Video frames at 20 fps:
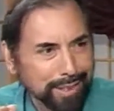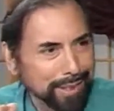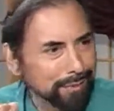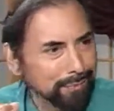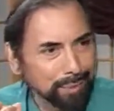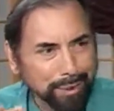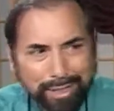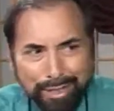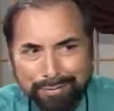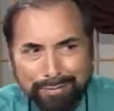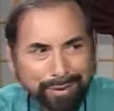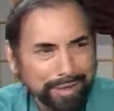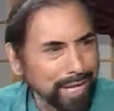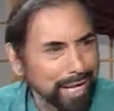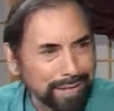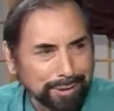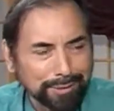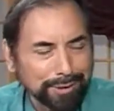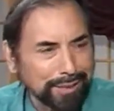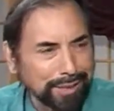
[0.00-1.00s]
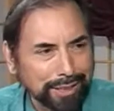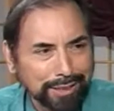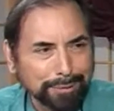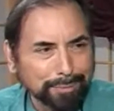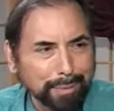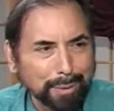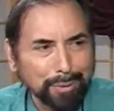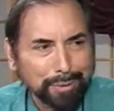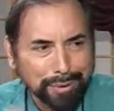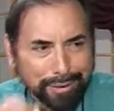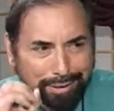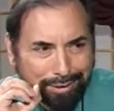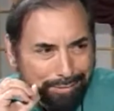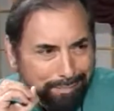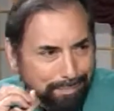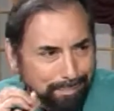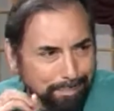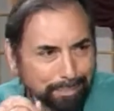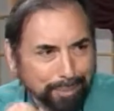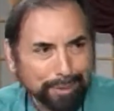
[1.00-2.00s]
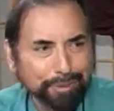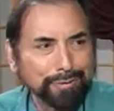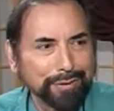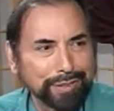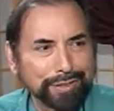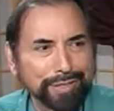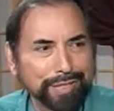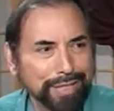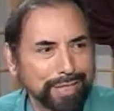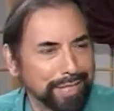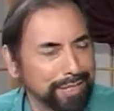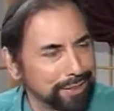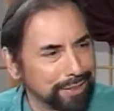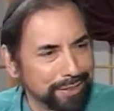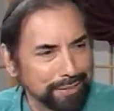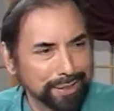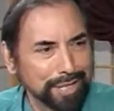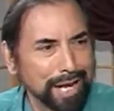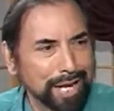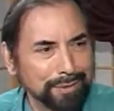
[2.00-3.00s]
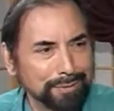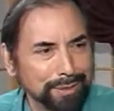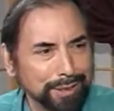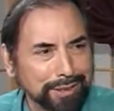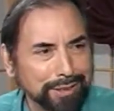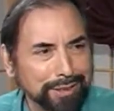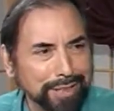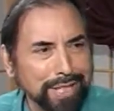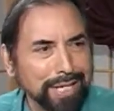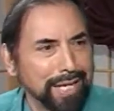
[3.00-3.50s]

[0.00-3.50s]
in whatever language they spoke, perfectly in their language.